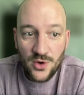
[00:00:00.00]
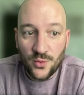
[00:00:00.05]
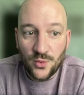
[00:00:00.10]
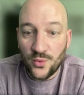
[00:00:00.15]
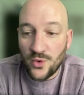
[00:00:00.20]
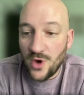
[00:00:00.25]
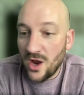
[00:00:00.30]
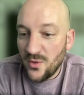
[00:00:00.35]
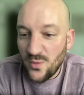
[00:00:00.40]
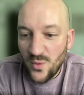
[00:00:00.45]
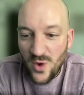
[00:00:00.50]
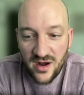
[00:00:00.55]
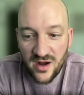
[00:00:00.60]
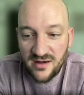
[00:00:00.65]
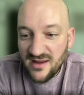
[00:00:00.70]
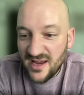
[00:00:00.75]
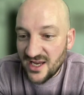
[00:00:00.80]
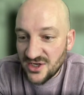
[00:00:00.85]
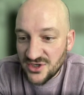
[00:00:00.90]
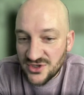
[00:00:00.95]
Run
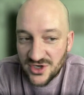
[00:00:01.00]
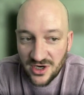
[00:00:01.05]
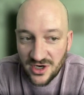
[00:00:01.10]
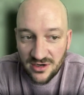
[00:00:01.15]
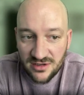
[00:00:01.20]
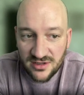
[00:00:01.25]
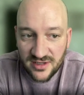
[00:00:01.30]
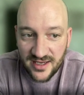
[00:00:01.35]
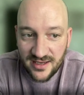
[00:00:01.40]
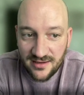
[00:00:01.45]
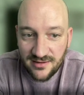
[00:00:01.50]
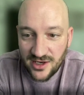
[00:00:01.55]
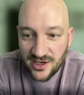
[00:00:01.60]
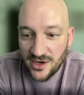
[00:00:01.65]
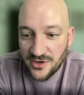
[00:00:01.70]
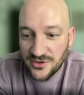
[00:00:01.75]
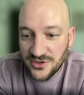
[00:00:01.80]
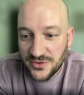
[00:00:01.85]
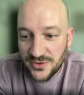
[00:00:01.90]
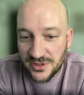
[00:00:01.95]
one internally,
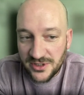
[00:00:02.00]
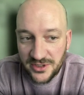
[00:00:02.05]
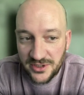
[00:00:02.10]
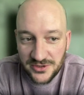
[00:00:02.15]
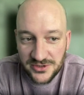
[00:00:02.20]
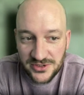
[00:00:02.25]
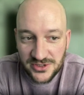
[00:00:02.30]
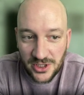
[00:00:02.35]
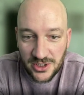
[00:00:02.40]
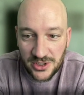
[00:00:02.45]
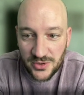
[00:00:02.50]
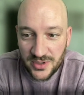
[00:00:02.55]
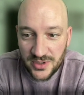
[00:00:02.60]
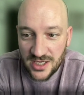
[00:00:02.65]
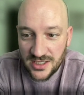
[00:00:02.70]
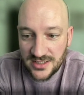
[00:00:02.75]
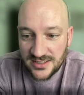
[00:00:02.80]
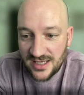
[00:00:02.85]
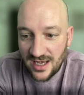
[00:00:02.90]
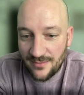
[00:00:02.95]
do a little solo and
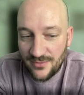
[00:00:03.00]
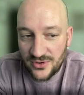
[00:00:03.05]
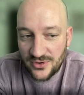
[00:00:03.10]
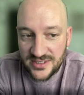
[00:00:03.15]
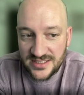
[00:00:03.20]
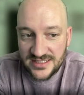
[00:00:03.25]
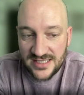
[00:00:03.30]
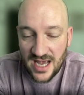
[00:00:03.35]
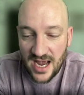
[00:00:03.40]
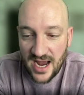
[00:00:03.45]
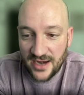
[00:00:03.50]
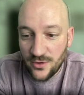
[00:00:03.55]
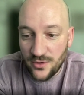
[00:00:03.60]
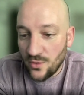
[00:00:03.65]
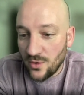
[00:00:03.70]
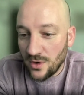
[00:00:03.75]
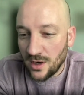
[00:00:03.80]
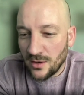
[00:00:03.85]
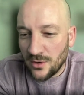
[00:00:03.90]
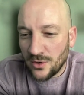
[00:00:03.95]
ensemble inside,
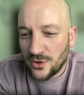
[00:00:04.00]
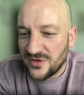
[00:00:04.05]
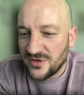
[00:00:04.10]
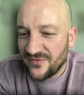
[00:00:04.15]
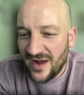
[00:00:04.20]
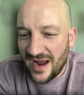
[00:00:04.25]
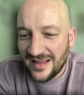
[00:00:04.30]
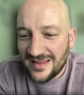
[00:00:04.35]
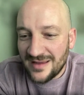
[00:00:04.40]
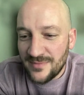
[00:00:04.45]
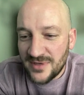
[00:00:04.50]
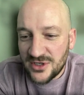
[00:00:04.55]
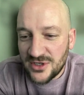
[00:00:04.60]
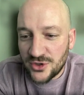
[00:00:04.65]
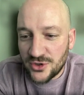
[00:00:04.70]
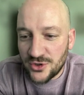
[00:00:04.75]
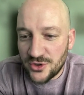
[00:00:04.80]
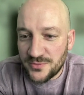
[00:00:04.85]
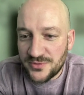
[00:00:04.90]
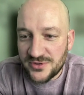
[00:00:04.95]
or divide them into
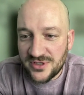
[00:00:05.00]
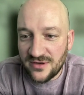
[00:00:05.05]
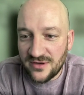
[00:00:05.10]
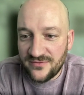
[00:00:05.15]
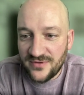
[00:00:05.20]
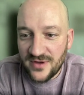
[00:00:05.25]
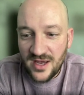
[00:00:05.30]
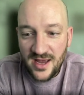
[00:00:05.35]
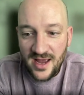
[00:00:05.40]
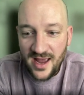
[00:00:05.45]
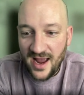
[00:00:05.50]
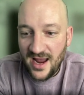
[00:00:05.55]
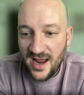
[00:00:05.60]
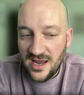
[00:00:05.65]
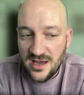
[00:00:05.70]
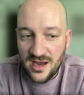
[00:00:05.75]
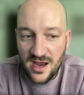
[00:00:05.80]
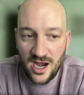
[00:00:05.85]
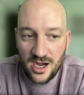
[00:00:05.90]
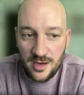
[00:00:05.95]
groups of, hey,
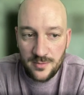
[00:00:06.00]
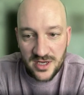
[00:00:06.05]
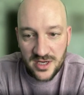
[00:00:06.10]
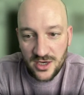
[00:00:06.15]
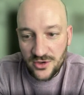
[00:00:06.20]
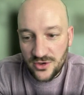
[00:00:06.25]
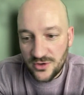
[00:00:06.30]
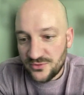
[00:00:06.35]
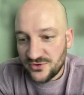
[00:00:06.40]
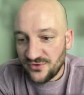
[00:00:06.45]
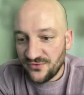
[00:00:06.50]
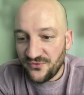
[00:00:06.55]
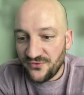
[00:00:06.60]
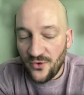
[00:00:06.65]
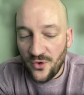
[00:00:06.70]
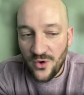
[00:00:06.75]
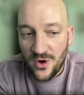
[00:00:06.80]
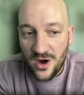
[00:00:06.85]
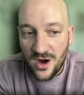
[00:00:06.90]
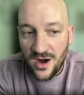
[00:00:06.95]
you got to be in groups of
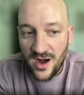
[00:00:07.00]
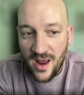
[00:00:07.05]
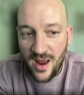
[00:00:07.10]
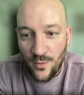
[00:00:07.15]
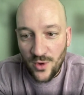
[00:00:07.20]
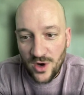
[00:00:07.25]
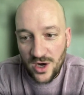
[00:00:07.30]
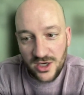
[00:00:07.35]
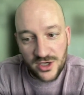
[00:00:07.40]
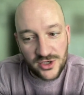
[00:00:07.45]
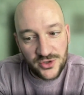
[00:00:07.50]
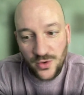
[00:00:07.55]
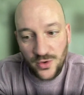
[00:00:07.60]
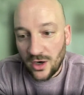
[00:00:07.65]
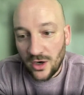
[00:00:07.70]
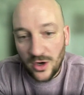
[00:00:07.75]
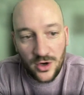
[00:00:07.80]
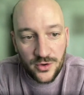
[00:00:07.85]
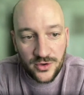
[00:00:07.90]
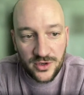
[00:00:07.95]
4 and we're going to do
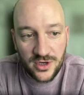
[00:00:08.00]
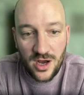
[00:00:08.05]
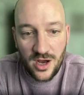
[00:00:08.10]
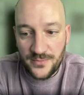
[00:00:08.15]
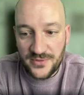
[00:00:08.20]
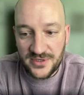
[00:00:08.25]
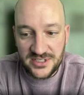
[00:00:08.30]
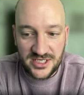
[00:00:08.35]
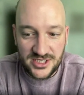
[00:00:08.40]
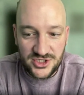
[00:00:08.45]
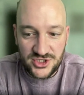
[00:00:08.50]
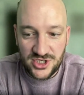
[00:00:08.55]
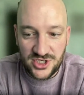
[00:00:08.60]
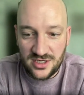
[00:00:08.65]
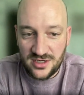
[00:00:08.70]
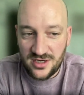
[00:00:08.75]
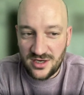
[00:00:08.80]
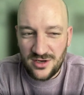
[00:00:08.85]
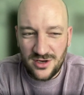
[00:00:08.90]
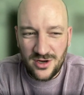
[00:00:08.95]
our own
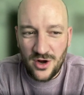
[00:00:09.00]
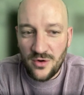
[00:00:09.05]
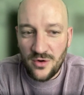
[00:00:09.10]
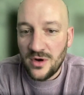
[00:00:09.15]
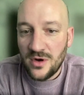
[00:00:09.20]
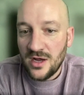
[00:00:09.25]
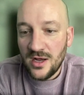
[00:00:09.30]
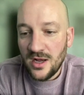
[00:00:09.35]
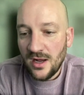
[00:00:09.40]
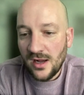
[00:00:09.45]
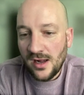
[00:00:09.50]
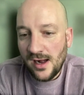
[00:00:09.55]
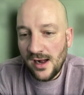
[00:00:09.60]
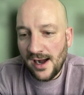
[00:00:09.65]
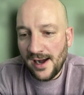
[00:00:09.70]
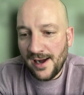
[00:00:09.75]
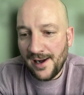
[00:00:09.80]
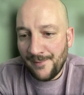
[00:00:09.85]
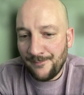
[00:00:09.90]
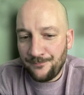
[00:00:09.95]
competition. And,
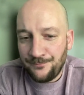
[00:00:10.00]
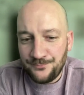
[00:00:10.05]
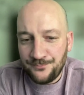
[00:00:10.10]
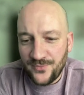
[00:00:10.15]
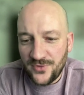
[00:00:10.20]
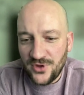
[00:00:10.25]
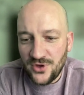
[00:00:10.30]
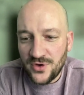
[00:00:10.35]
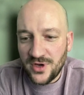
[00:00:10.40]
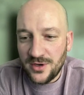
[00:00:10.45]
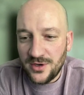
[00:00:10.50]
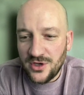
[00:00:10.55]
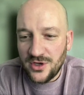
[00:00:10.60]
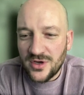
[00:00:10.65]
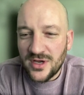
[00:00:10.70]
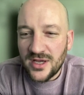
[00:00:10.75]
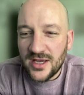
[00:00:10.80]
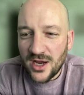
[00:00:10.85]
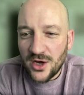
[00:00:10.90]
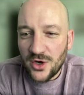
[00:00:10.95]
you
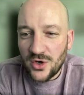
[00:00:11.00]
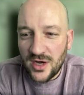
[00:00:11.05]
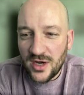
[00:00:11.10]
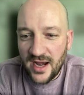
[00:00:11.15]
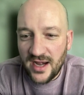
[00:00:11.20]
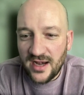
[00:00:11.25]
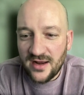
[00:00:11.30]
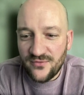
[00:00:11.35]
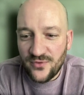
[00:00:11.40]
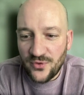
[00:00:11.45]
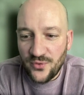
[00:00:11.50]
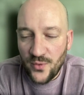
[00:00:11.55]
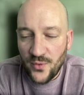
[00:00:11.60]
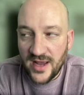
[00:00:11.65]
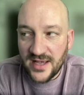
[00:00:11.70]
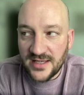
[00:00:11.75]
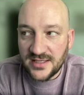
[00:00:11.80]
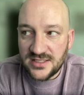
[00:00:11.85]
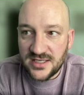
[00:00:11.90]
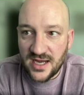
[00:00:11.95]
can get creative with
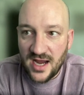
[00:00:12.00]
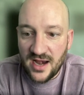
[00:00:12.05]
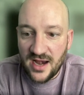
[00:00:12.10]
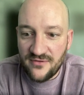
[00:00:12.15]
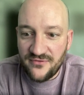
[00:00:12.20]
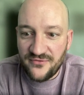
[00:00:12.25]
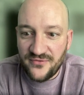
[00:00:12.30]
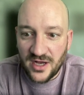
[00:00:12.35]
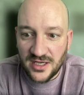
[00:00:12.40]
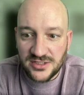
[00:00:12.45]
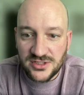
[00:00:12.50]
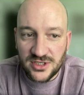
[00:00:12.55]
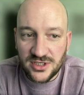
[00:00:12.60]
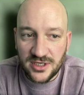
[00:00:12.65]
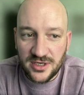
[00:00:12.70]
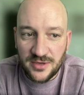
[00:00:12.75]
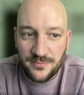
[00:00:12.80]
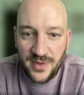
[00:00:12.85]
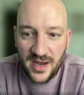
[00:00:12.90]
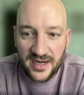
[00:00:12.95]
ways to kind of foster
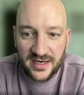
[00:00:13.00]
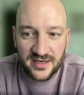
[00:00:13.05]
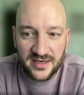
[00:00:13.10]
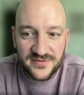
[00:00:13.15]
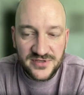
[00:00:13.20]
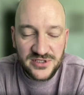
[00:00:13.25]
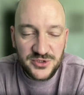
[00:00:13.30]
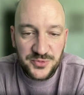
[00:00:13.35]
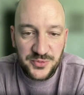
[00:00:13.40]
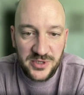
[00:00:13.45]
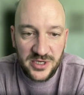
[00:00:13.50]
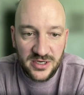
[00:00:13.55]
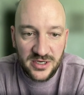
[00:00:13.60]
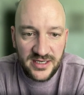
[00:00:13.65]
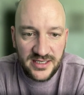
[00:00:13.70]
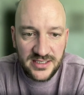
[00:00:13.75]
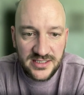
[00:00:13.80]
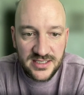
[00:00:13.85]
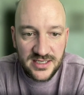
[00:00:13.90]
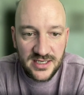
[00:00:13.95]
competitive
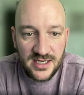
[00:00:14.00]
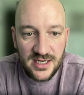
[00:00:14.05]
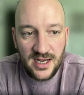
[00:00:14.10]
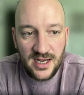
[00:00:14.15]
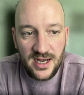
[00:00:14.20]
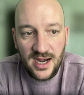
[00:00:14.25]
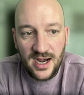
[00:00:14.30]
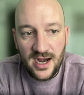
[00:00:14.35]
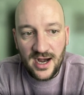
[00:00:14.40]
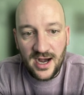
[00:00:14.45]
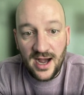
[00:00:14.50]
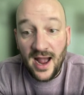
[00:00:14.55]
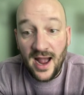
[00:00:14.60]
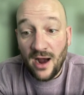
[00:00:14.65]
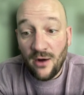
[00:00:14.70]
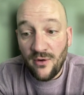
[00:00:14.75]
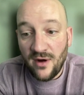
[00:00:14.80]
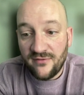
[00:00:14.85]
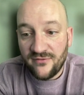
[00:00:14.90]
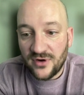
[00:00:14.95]
spirit.
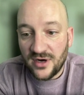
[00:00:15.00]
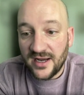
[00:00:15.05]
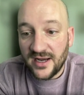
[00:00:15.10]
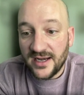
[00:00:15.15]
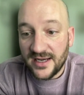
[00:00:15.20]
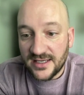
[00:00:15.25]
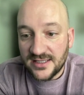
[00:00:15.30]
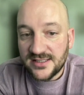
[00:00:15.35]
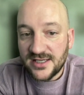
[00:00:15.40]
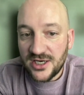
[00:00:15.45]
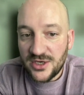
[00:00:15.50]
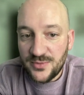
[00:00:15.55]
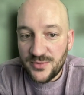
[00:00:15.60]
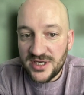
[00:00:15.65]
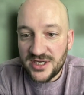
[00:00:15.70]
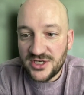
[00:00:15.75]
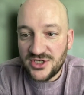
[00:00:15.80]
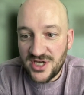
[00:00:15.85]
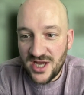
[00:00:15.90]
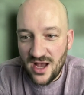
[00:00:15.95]
However, it is going to
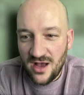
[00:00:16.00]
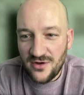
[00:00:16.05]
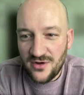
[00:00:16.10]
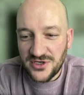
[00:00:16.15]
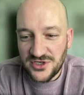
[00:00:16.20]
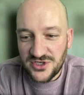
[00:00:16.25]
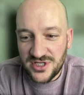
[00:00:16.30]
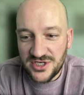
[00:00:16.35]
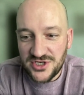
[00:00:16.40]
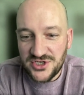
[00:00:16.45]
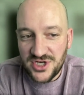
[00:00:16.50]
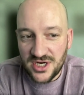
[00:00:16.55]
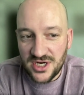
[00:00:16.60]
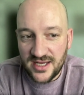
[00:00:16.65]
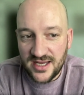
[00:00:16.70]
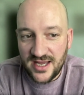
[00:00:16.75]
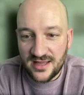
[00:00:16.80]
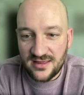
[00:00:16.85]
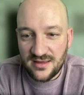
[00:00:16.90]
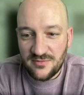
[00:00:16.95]
be a challenge this year
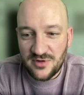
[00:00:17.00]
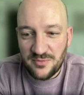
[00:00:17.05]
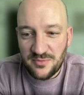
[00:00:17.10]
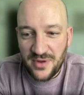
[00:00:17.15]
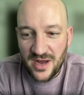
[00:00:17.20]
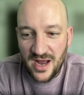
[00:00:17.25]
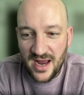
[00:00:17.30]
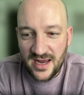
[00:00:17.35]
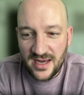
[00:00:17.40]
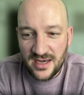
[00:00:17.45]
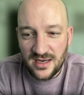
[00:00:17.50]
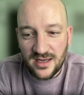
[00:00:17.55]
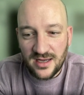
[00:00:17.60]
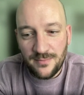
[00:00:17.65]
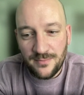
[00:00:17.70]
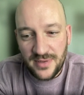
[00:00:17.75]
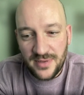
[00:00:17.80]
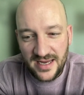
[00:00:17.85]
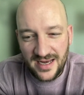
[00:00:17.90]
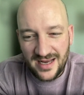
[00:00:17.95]
to get them to buy into
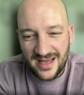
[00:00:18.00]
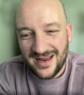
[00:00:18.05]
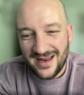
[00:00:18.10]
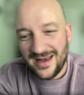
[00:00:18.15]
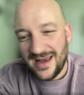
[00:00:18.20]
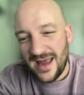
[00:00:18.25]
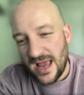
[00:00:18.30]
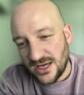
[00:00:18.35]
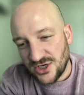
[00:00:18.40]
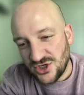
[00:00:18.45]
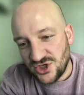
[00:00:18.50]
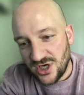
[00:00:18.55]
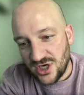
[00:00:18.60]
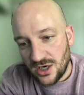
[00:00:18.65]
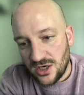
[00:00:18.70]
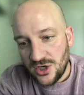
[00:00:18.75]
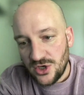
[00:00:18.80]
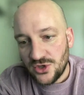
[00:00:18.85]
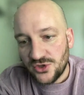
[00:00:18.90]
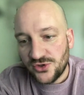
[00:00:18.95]
competing next
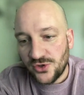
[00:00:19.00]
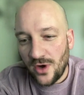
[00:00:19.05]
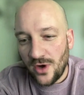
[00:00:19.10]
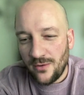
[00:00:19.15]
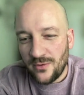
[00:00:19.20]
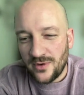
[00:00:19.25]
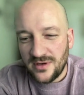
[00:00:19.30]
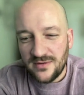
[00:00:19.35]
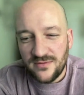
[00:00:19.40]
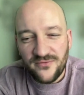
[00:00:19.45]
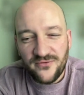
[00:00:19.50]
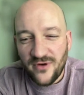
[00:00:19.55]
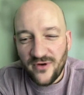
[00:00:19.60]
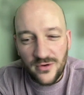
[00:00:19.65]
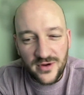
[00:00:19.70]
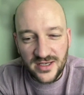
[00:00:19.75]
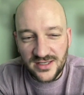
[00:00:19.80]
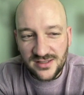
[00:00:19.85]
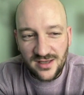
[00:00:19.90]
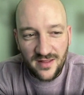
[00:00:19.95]
year. So I wouldn't
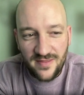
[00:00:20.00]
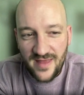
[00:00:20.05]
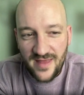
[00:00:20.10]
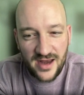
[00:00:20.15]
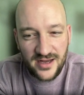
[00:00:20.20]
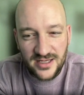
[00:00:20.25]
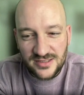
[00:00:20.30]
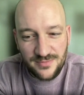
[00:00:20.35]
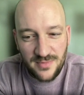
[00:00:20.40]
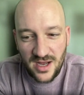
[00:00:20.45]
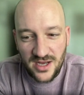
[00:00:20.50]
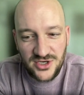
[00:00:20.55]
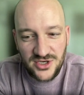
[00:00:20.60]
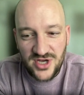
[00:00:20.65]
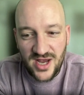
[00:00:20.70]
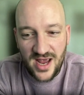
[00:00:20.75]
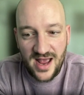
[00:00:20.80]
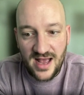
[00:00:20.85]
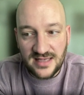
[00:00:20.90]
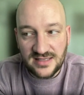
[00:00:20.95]
focus on that as
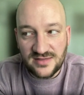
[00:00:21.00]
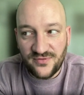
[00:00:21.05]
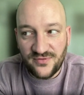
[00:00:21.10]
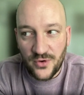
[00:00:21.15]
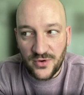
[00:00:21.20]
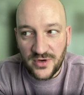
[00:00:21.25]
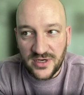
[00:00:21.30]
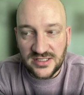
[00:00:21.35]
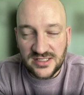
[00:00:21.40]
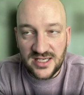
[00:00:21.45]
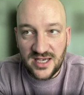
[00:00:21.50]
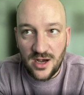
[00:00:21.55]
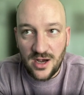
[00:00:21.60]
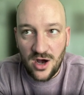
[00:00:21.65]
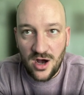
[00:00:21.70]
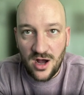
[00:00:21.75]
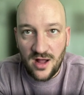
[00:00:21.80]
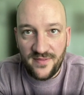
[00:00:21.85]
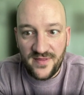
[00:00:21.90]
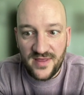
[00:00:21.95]
much as focusing
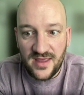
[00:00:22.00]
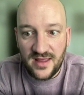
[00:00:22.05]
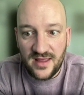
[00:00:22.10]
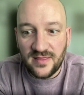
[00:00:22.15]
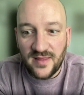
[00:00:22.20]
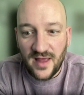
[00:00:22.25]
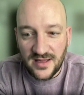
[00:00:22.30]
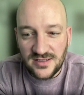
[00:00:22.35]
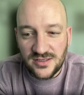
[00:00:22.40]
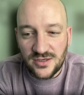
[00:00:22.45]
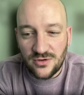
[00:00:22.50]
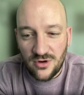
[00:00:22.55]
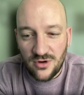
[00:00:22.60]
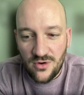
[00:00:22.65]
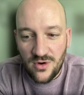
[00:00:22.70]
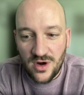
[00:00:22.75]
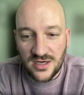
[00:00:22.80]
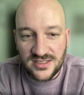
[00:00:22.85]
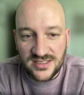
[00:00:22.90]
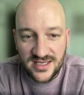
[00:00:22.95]
on the let's
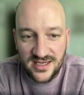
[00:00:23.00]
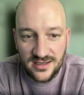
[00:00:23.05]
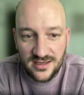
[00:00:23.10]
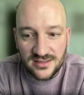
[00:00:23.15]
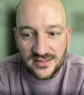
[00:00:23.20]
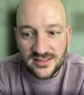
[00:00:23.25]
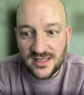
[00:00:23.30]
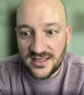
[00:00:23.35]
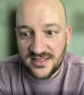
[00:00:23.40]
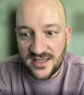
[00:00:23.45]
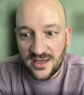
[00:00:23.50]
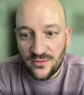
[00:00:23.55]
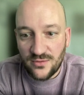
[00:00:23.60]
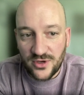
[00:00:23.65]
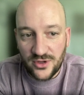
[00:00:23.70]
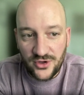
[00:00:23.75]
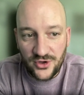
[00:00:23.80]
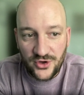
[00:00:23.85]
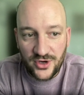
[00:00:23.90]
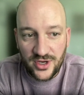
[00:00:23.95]
grow our skills. Let's get
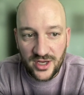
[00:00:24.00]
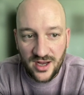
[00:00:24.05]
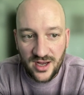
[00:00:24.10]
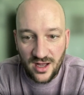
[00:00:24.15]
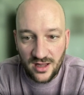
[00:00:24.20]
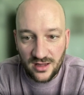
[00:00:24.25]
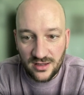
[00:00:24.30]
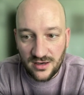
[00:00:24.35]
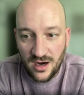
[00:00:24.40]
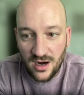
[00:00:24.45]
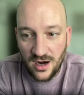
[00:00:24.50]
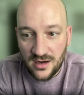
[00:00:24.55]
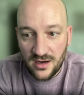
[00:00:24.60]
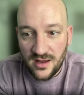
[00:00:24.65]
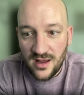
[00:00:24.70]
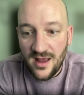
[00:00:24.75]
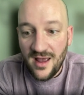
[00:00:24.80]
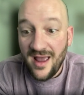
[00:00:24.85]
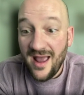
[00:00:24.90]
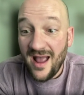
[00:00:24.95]
really good at color
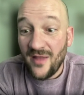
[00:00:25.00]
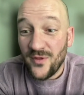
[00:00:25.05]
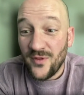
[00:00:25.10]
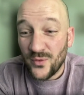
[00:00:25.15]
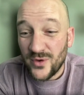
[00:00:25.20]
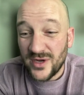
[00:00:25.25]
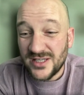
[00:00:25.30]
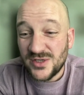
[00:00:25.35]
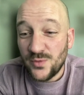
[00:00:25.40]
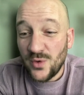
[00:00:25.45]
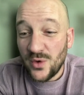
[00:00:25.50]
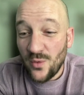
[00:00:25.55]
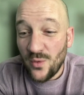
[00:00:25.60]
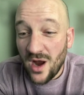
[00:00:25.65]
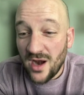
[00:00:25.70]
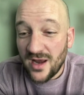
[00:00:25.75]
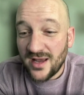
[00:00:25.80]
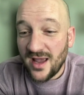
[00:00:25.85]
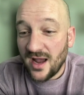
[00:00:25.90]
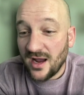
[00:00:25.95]
guard. And the reason we
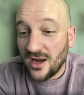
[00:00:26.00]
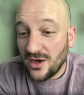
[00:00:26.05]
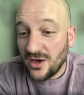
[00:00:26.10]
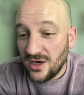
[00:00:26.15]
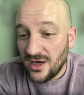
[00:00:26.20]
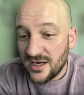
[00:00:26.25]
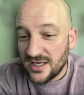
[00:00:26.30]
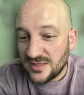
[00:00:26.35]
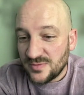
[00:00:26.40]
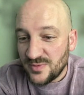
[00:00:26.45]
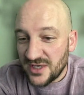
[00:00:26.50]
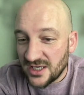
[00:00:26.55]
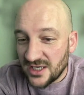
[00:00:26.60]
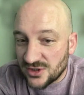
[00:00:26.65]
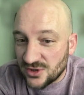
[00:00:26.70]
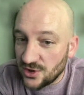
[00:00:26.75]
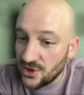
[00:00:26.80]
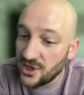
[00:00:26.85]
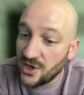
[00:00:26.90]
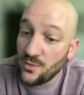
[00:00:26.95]
want to get good is
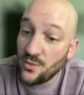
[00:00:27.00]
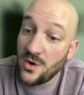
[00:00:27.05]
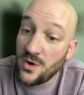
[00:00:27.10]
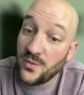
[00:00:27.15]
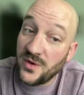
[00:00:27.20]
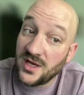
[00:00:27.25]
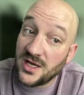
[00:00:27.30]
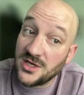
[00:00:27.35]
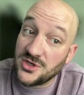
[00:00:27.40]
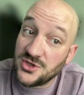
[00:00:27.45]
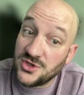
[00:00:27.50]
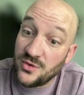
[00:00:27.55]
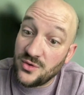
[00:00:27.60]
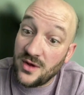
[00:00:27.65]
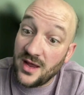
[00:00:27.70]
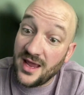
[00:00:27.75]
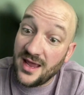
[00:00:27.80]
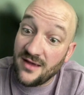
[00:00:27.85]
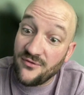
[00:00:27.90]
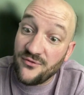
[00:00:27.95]
because look at what we can do
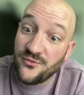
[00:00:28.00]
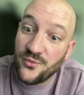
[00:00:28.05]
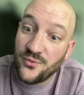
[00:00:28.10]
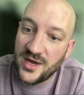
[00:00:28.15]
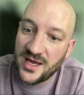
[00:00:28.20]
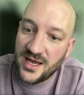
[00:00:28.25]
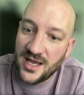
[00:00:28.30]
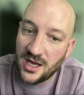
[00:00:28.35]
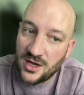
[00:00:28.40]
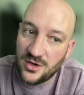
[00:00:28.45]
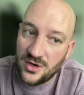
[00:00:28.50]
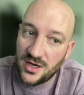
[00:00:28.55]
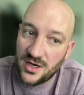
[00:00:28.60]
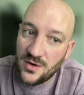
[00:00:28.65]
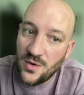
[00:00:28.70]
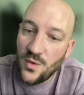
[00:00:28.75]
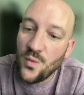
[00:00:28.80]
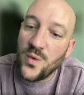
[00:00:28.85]
if we get good.